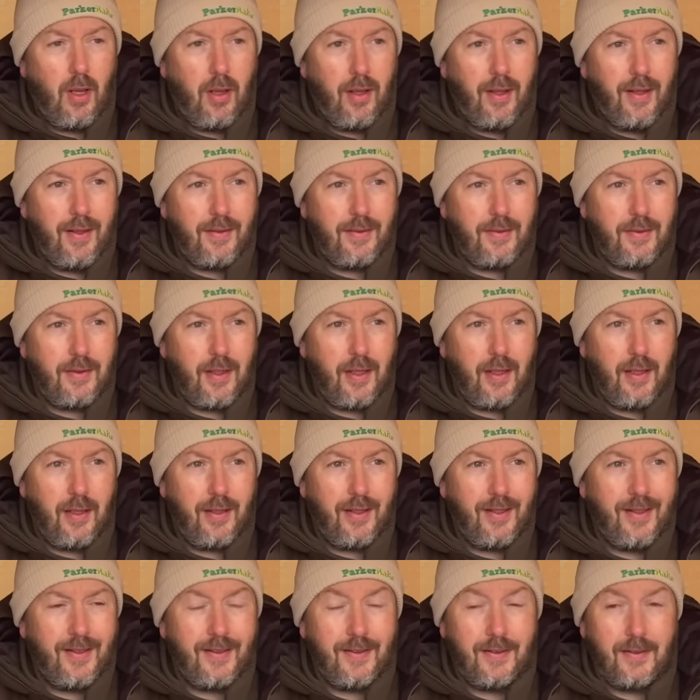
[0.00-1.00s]
And
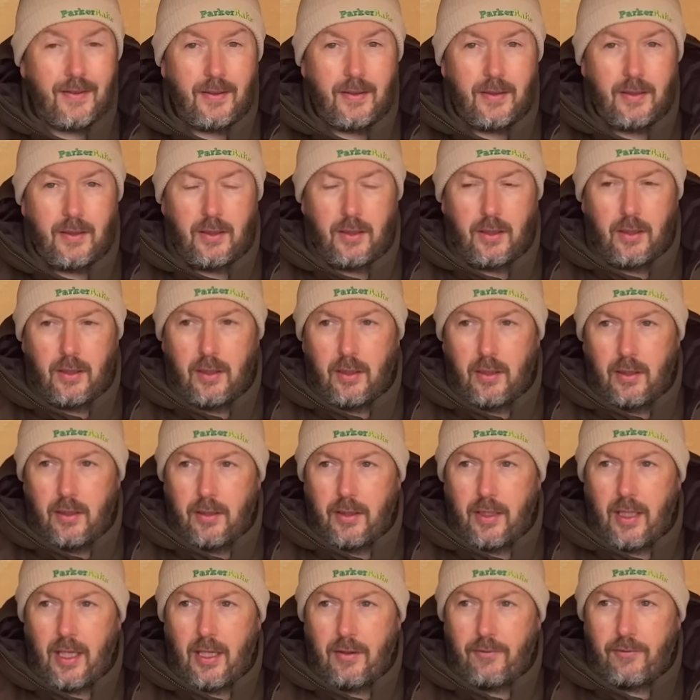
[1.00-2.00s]
yeah,
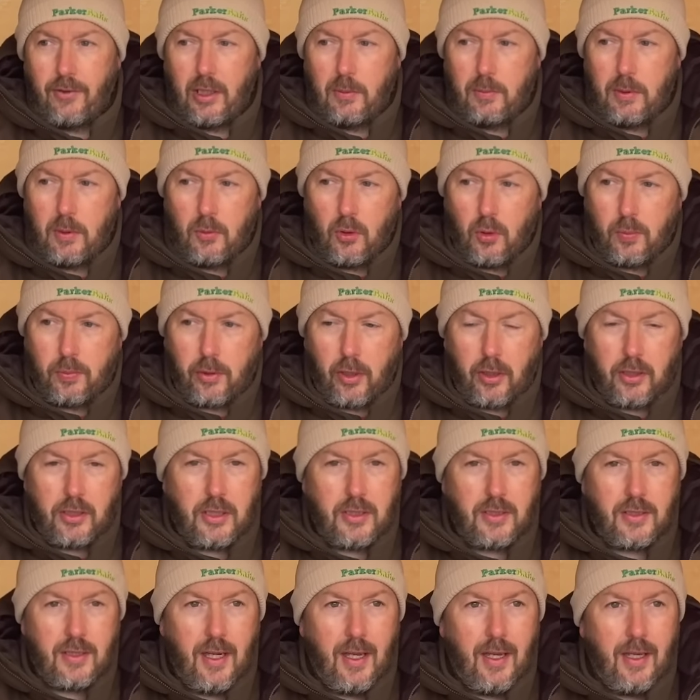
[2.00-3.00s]
I feel a bit more
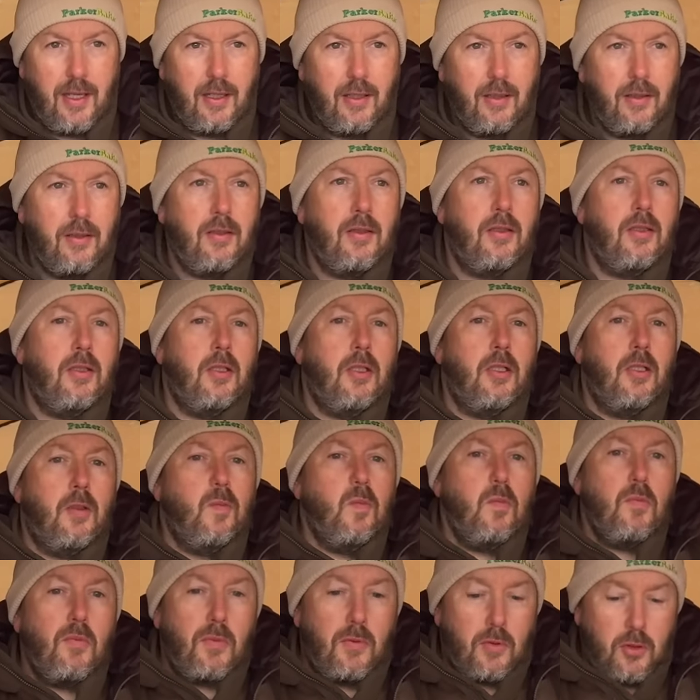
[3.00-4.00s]
brighter today.
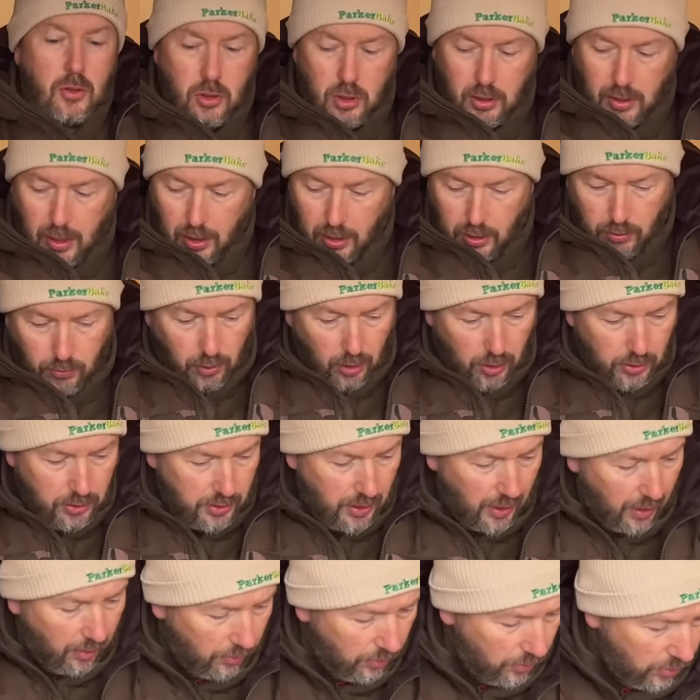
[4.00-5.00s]
Just getting the rods out.